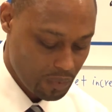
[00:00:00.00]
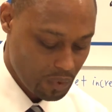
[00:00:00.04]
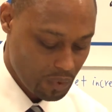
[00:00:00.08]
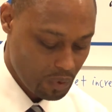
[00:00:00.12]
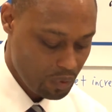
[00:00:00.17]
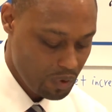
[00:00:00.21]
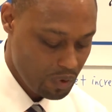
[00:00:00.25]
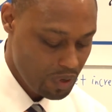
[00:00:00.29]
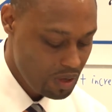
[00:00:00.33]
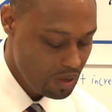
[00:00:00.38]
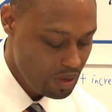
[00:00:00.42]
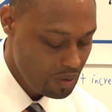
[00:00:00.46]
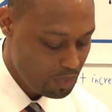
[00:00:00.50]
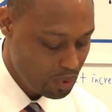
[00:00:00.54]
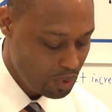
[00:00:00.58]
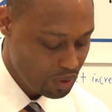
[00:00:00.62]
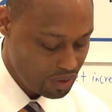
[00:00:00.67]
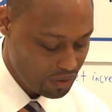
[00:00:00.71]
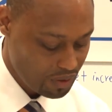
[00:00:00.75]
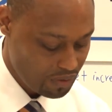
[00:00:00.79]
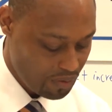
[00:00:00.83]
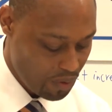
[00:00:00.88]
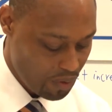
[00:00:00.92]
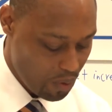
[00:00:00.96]
We
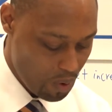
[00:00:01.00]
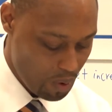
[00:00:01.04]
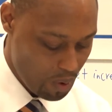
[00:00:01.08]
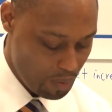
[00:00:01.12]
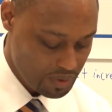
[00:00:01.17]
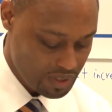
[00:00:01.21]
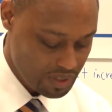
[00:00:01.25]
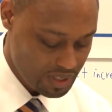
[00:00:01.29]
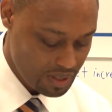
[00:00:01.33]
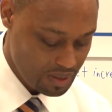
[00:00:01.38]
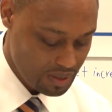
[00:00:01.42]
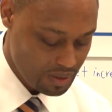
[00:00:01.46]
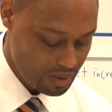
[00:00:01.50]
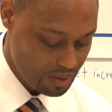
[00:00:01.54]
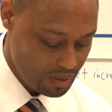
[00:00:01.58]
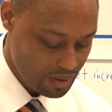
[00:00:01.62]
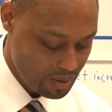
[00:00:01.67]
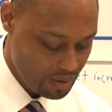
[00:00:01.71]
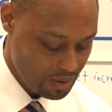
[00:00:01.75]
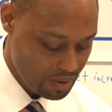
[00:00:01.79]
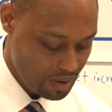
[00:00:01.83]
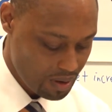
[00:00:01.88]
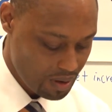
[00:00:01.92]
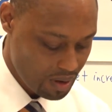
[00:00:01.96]
put the forms in,
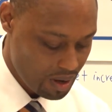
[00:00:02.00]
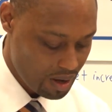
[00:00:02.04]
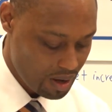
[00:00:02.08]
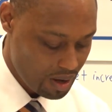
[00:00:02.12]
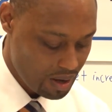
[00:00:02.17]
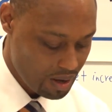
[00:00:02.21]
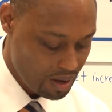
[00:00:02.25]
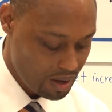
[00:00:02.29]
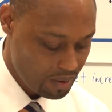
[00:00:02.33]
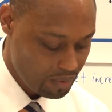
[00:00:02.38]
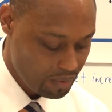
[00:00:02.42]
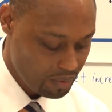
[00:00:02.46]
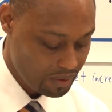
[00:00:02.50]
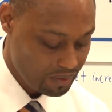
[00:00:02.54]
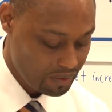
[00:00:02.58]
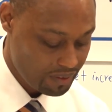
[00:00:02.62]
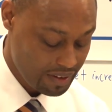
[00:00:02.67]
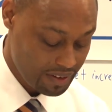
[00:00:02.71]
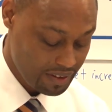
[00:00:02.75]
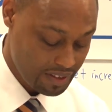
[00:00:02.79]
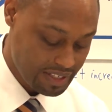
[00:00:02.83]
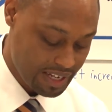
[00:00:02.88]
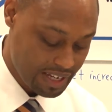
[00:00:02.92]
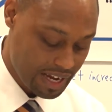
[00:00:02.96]

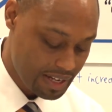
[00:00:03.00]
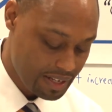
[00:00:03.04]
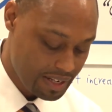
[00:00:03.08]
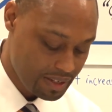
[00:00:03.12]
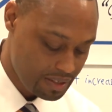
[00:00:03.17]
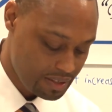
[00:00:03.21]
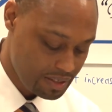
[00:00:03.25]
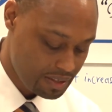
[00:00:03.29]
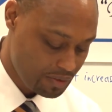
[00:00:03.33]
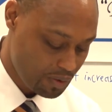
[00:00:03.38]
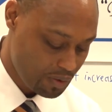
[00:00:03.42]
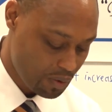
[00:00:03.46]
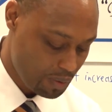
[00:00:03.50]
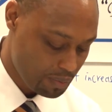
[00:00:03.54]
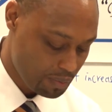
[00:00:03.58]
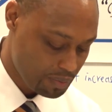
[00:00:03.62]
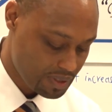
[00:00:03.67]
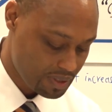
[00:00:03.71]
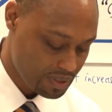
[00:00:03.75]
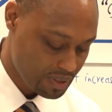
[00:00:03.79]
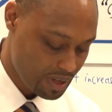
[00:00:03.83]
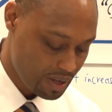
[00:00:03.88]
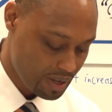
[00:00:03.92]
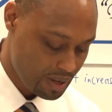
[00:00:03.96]
I designed these
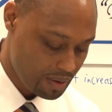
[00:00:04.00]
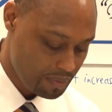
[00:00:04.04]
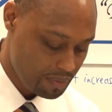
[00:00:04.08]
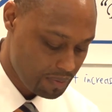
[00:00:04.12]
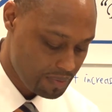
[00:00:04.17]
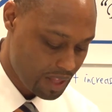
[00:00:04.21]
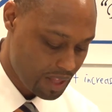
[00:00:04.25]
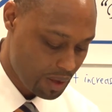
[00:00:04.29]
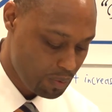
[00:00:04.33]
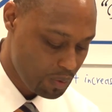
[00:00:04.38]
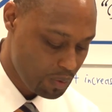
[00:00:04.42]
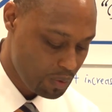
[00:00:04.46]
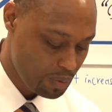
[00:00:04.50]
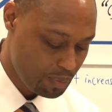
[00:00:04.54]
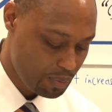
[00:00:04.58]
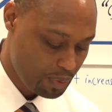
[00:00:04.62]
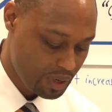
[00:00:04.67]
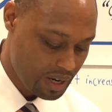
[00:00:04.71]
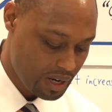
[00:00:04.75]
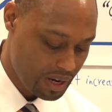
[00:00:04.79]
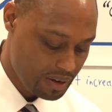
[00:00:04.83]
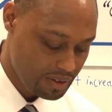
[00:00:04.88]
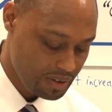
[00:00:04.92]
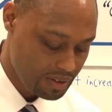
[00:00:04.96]
forms that we will
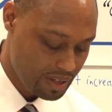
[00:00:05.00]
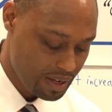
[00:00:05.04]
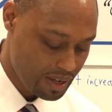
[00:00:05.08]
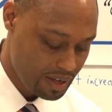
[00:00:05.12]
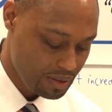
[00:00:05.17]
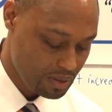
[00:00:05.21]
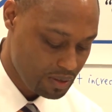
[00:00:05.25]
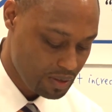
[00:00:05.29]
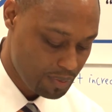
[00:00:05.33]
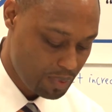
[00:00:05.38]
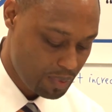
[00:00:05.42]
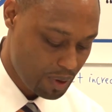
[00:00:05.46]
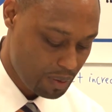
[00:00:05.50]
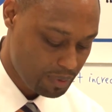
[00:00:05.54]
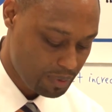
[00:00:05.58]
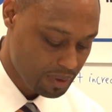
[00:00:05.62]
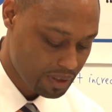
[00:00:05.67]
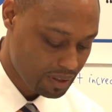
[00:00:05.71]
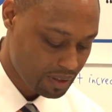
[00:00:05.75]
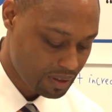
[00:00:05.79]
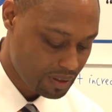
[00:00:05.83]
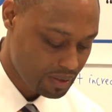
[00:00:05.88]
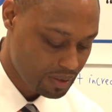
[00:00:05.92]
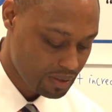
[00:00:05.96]
put out there into the
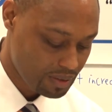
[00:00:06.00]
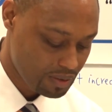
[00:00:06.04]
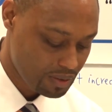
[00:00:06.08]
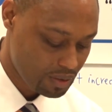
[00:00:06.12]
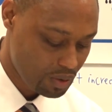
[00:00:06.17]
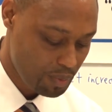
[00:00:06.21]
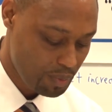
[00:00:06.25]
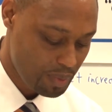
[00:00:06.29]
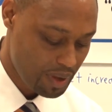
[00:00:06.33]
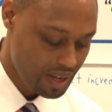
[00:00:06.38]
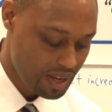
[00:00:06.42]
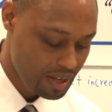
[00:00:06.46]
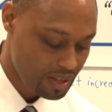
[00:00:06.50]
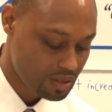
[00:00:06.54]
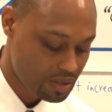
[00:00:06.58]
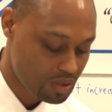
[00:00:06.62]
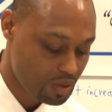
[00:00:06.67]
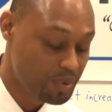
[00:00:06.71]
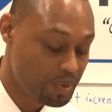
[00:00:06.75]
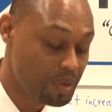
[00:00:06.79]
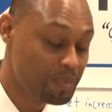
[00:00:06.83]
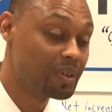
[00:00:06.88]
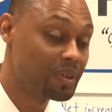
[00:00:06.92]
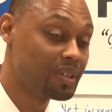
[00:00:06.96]
public domain
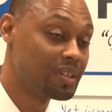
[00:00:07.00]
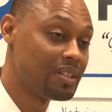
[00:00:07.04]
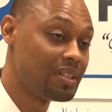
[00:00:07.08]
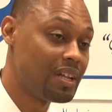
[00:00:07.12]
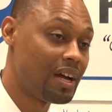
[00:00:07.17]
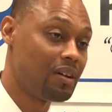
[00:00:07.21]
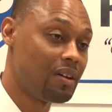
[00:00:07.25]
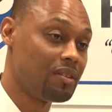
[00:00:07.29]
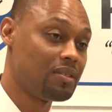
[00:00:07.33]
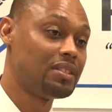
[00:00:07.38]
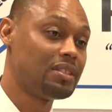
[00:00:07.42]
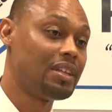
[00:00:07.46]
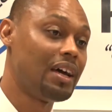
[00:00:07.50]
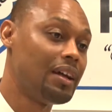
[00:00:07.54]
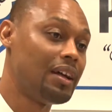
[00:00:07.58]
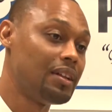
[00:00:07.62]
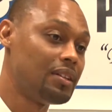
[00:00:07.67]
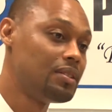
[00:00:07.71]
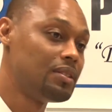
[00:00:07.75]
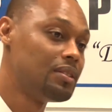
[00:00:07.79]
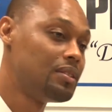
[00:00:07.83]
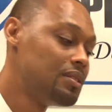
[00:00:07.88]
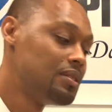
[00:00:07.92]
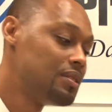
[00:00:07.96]
so people can now start
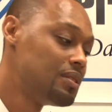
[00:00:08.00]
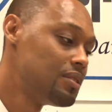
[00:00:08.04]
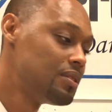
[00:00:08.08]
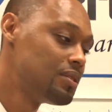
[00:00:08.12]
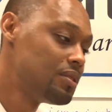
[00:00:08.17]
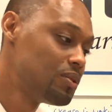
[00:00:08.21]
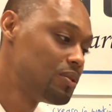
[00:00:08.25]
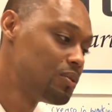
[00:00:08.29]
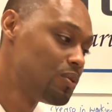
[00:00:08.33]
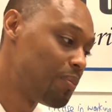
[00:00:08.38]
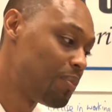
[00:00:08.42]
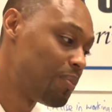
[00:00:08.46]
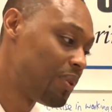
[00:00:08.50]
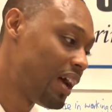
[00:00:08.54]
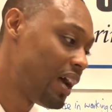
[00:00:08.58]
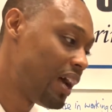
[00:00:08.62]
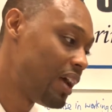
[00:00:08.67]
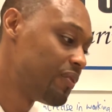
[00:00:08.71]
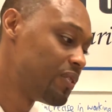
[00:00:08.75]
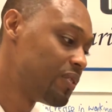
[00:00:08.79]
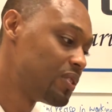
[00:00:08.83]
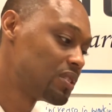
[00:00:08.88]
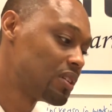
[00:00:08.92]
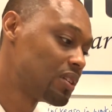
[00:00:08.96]
to
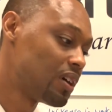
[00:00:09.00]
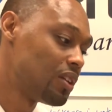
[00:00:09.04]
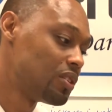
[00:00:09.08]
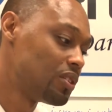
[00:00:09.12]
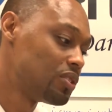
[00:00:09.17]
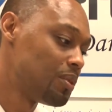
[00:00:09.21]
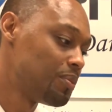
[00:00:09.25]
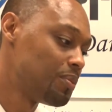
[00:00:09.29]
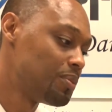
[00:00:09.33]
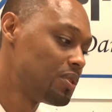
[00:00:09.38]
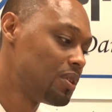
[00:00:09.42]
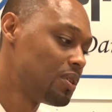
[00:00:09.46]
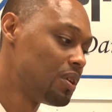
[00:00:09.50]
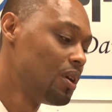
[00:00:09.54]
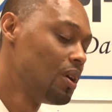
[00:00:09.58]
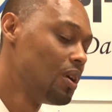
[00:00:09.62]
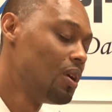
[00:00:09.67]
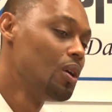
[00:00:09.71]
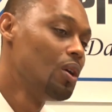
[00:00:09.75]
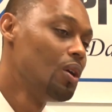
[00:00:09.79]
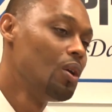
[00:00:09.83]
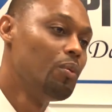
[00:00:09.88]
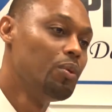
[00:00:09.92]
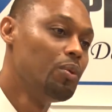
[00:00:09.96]
apply for scholarships.
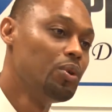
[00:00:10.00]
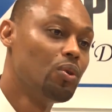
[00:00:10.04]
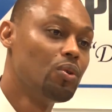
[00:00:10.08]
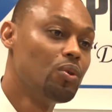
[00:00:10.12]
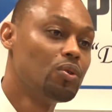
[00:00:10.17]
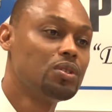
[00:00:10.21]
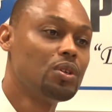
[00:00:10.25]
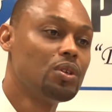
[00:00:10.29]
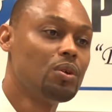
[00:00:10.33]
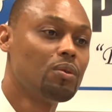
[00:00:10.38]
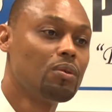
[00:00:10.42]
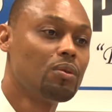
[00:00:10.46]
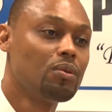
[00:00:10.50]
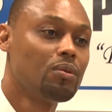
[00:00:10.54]
We also